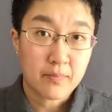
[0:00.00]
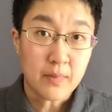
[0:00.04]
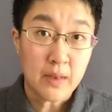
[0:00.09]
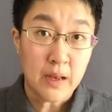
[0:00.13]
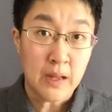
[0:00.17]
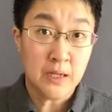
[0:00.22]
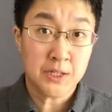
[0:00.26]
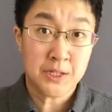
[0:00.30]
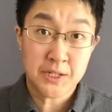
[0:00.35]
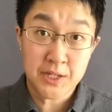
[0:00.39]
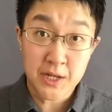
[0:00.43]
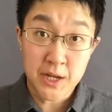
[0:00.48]
a
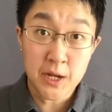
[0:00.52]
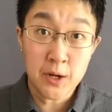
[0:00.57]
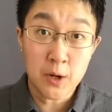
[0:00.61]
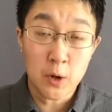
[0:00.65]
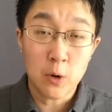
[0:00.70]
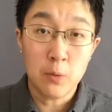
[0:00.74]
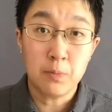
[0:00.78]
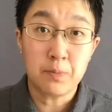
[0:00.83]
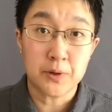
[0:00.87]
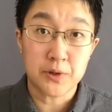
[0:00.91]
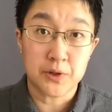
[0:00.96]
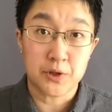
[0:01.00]

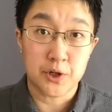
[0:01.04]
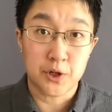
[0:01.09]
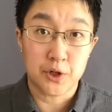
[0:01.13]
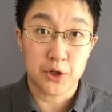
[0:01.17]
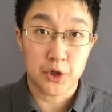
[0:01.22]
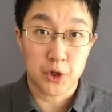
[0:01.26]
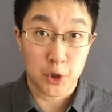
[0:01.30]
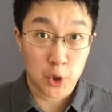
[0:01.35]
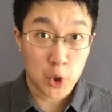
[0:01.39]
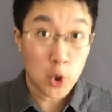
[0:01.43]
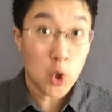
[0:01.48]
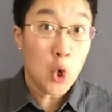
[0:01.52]
CEO
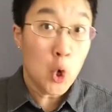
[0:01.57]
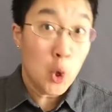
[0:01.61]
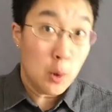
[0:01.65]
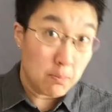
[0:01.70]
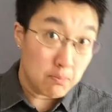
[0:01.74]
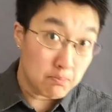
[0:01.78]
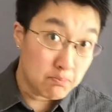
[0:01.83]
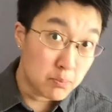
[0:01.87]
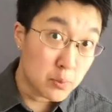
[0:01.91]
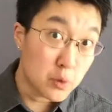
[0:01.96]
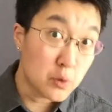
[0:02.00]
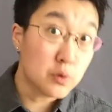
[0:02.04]
position
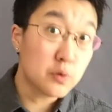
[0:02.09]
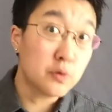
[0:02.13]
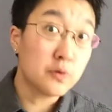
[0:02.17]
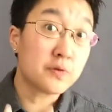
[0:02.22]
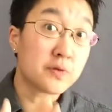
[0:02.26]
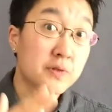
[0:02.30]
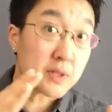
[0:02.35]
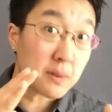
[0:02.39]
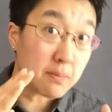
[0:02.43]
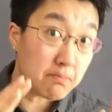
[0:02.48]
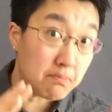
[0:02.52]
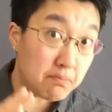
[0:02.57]

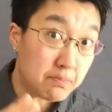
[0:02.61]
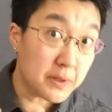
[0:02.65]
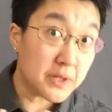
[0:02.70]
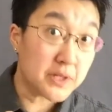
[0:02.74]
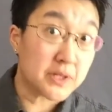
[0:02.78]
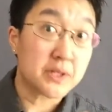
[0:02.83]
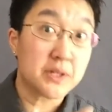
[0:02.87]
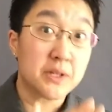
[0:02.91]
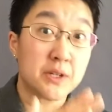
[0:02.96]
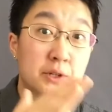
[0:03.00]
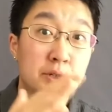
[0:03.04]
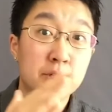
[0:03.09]
moves the
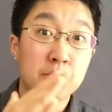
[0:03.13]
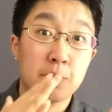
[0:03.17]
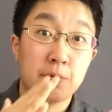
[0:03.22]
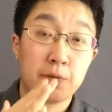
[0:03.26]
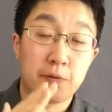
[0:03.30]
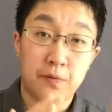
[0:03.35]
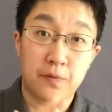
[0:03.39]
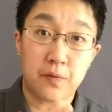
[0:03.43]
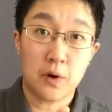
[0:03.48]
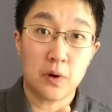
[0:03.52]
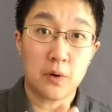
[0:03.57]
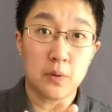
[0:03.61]
business
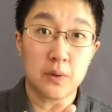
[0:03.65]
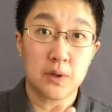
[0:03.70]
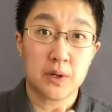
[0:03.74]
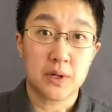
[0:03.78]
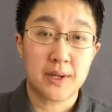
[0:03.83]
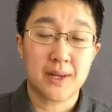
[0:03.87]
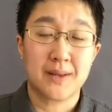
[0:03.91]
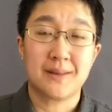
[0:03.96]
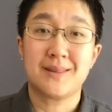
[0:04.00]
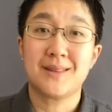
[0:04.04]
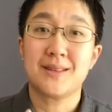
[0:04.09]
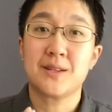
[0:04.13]
forward,
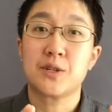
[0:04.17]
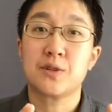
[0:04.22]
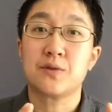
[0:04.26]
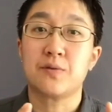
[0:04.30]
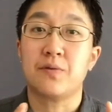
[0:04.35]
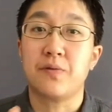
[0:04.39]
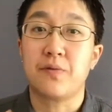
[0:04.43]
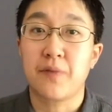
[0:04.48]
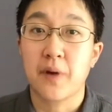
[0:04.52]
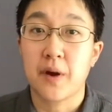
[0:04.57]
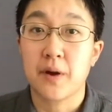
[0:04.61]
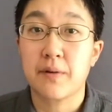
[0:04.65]
and this is
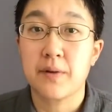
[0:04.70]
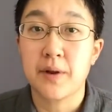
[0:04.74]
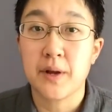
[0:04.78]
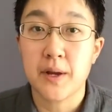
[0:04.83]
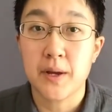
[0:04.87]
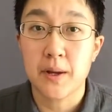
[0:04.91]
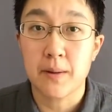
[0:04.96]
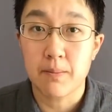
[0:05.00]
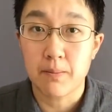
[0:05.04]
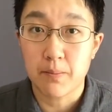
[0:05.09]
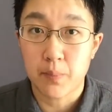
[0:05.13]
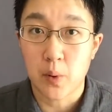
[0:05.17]
very
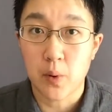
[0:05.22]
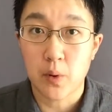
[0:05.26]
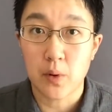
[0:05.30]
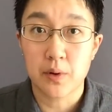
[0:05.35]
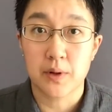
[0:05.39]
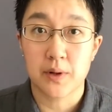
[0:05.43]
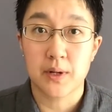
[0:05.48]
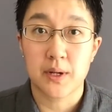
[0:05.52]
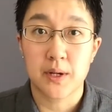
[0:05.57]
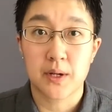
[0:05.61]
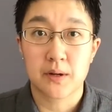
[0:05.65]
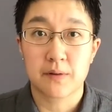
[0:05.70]

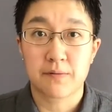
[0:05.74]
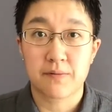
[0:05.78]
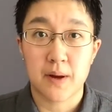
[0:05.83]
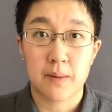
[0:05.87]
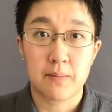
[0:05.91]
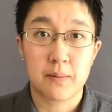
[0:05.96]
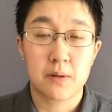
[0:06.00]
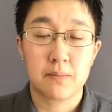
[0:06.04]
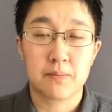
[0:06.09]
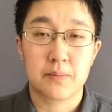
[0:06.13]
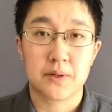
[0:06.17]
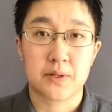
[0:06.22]
important in a
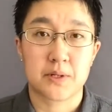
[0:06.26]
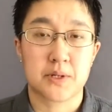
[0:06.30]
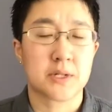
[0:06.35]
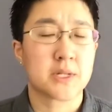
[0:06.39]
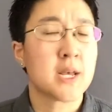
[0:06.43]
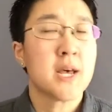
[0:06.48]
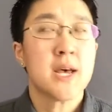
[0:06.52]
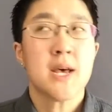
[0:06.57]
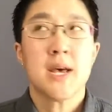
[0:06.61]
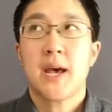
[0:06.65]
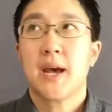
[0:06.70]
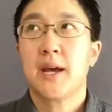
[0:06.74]
family business.
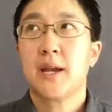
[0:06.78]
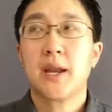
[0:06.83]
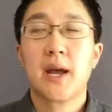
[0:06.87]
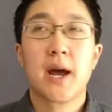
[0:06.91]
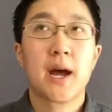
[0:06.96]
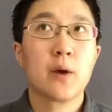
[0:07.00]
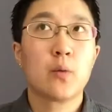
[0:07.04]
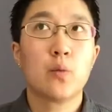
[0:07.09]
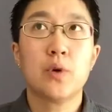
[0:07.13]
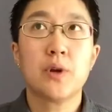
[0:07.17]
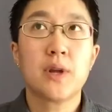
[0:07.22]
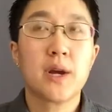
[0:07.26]
And
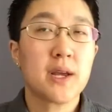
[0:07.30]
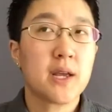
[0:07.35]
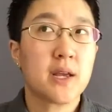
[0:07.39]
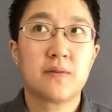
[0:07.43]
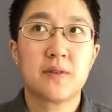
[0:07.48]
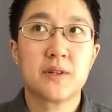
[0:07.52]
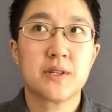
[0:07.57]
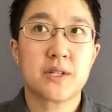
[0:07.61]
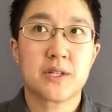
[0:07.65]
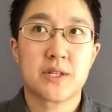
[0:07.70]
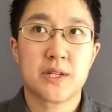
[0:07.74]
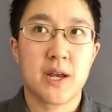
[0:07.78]
I
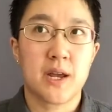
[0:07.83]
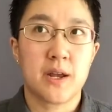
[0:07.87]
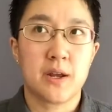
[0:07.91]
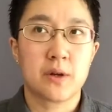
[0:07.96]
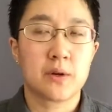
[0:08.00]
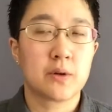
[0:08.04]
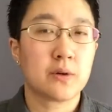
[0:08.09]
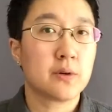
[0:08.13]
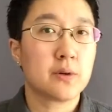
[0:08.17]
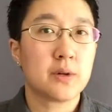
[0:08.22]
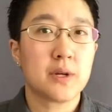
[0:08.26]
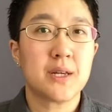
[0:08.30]
even say, you
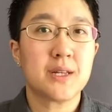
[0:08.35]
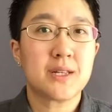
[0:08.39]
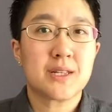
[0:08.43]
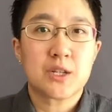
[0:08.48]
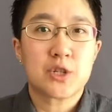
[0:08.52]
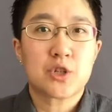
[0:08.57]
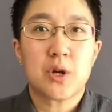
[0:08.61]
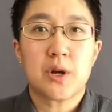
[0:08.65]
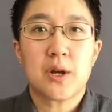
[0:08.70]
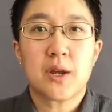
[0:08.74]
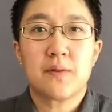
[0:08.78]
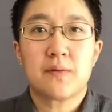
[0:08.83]
know, it's
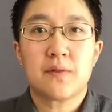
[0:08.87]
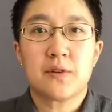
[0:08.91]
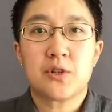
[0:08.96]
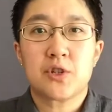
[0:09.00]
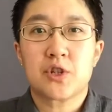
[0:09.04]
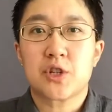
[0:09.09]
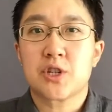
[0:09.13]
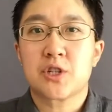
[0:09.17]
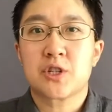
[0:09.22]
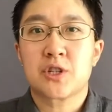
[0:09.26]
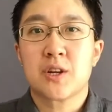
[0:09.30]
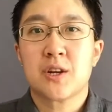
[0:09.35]
not even
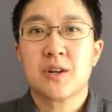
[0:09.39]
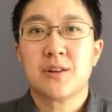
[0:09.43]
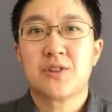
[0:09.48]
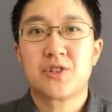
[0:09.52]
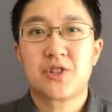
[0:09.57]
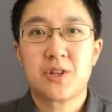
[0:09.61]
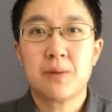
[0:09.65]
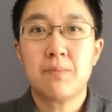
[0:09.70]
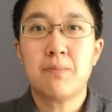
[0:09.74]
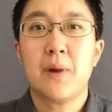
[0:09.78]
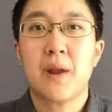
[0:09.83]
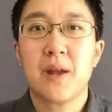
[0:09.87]
just
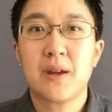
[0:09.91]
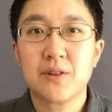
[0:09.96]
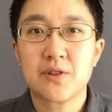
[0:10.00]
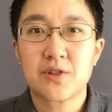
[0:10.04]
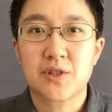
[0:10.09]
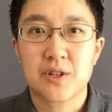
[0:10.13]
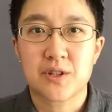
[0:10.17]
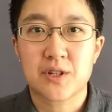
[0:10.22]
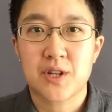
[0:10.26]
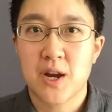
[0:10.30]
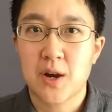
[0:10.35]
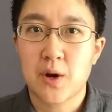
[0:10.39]
siblings
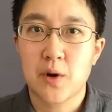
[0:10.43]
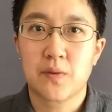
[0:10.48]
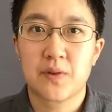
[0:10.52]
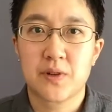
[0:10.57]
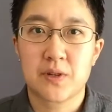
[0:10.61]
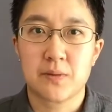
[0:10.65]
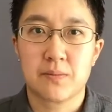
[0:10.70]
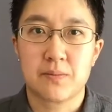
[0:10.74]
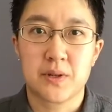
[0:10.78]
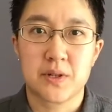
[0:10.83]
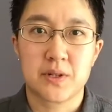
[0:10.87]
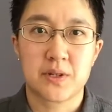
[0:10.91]
that take over the
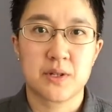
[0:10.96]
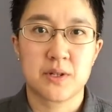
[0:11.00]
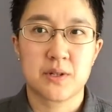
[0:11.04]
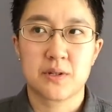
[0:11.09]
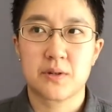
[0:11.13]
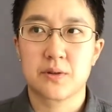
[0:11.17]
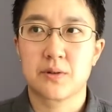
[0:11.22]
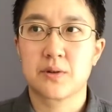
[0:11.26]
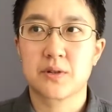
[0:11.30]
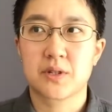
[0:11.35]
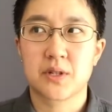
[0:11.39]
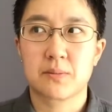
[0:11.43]
business.
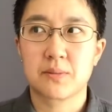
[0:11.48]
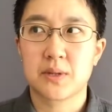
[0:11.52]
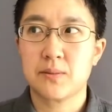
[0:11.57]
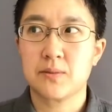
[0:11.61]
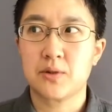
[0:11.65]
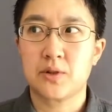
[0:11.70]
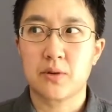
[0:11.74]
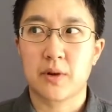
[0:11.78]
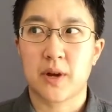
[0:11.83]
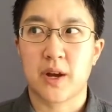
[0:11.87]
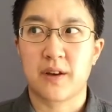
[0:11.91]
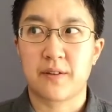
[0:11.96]
You know, sometimes
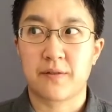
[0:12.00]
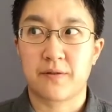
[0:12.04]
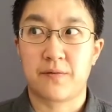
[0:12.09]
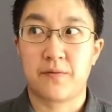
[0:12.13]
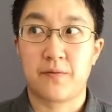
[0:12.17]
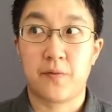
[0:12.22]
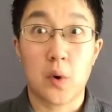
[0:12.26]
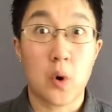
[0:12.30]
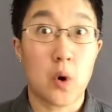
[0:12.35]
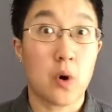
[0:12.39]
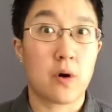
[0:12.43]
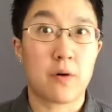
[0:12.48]
you have
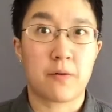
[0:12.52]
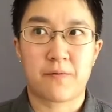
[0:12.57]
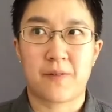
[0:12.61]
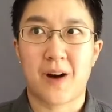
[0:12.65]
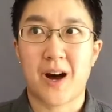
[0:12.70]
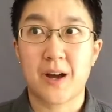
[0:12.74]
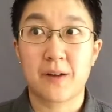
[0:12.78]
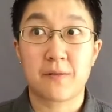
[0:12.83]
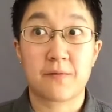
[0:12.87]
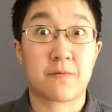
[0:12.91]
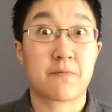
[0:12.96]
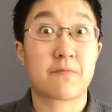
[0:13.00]
4 or
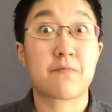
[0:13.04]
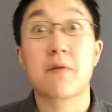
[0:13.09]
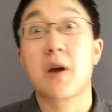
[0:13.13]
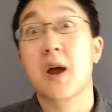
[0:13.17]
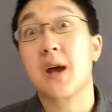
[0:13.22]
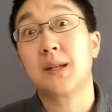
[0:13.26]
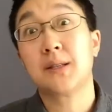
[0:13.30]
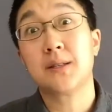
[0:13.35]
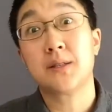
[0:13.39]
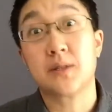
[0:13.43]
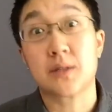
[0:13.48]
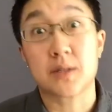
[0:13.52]
5
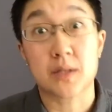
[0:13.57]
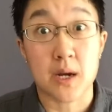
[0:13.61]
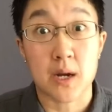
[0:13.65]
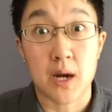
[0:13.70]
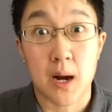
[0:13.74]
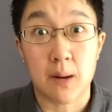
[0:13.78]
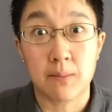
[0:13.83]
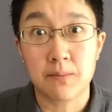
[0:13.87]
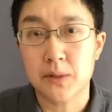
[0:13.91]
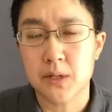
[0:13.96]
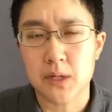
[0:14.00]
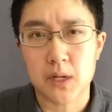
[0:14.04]
friends that
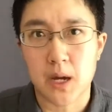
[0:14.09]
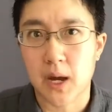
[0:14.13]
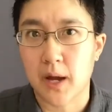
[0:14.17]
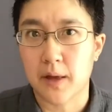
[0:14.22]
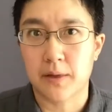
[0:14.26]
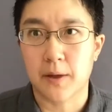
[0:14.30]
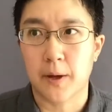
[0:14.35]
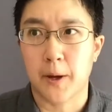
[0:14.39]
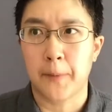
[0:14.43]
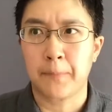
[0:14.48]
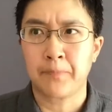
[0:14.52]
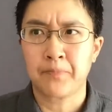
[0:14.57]
come
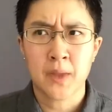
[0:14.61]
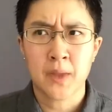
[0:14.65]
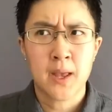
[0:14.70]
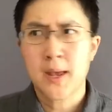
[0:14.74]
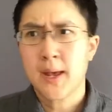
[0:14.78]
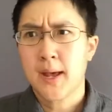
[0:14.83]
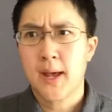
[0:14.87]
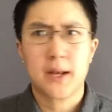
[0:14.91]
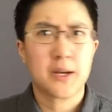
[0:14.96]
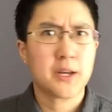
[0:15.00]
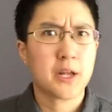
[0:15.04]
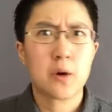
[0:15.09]
together
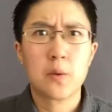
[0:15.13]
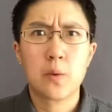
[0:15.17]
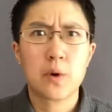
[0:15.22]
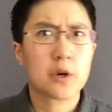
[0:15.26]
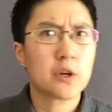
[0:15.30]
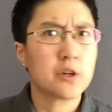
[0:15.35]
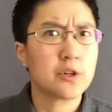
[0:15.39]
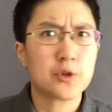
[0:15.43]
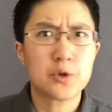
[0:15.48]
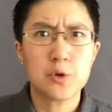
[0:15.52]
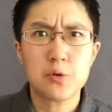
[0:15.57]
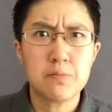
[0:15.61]
and they want
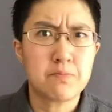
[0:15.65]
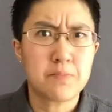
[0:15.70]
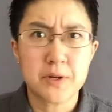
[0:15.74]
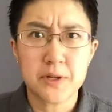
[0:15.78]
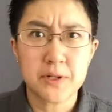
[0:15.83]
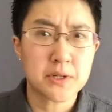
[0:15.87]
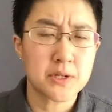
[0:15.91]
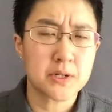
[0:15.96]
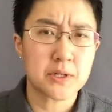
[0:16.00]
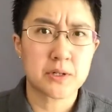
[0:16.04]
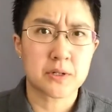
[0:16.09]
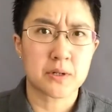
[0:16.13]
to do
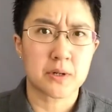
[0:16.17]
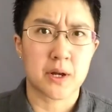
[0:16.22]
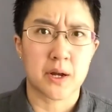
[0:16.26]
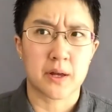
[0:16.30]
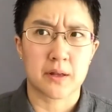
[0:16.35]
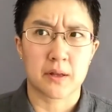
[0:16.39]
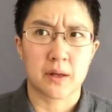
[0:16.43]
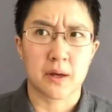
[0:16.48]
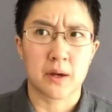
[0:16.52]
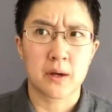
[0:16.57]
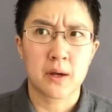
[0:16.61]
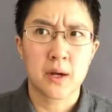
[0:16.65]
business
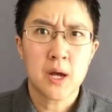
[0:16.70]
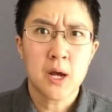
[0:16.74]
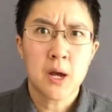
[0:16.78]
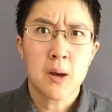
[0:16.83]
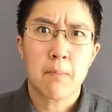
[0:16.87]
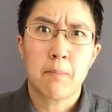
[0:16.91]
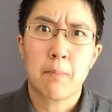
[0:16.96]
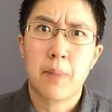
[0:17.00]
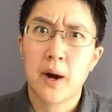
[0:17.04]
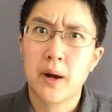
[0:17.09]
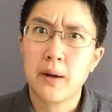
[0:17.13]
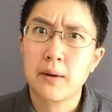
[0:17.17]
together,
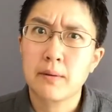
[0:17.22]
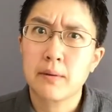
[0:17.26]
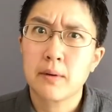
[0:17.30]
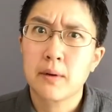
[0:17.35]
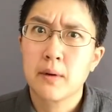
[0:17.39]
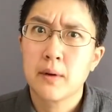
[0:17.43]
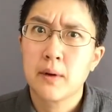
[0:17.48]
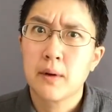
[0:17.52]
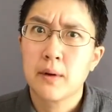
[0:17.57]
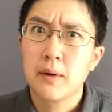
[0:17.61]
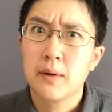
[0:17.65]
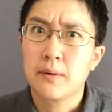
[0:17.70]
but
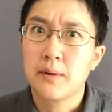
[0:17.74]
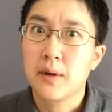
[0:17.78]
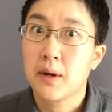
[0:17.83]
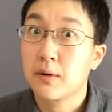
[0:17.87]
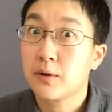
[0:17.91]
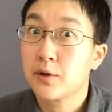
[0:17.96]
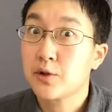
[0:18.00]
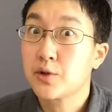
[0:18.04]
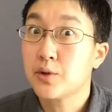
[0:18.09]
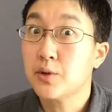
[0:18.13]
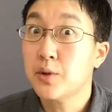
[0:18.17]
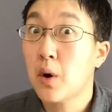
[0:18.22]
there
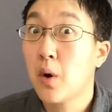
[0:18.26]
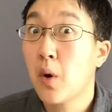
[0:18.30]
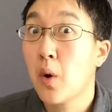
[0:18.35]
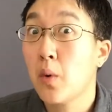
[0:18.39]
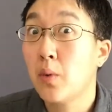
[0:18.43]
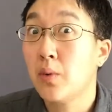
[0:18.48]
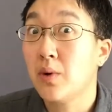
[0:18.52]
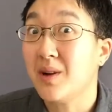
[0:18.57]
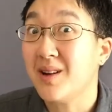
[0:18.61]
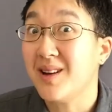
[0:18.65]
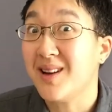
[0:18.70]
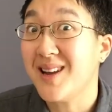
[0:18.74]
is no
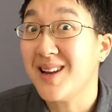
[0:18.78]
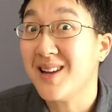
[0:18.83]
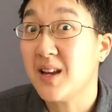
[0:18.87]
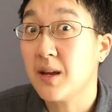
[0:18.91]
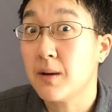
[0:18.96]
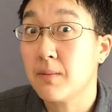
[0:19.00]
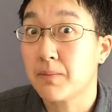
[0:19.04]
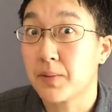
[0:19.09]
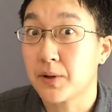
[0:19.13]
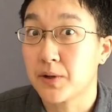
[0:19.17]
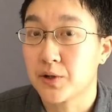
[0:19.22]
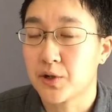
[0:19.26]

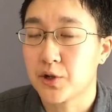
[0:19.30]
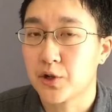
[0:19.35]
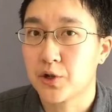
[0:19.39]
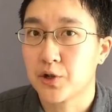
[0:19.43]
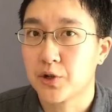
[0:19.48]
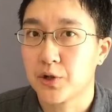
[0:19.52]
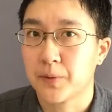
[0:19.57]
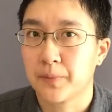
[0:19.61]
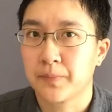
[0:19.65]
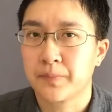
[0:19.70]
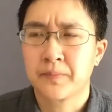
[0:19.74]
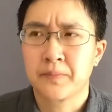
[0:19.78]
leading
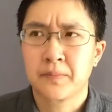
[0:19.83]
position.